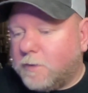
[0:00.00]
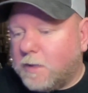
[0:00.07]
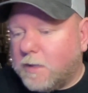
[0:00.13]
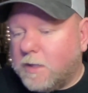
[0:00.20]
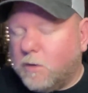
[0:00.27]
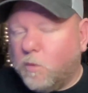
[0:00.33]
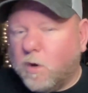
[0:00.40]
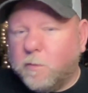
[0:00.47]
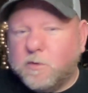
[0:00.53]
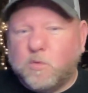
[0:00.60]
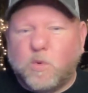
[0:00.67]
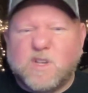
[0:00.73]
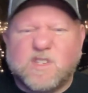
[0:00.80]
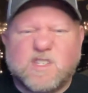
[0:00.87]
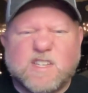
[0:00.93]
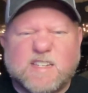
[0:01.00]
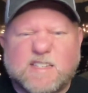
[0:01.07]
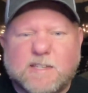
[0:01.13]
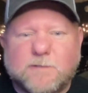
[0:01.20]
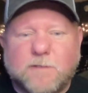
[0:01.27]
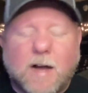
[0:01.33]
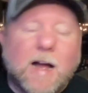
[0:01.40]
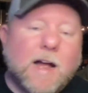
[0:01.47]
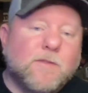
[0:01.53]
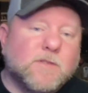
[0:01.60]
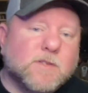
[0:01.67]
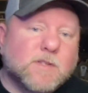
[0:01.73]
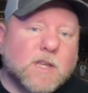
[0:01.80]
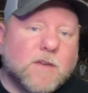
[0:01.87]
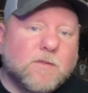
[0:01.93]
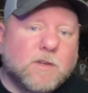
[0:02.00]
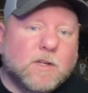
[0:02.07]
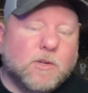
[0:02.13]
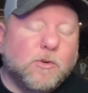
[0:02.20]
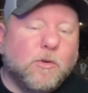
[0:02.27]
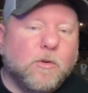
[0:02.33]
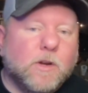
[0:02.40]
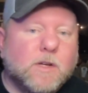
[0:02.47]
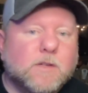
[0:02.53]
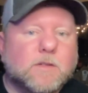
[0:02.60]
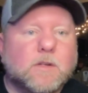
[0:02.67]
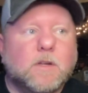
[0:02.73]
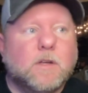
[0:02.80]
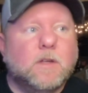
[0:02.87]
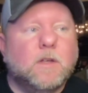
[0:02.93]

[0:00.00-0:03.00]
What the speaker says: anywhere between 65 and 70 degrees.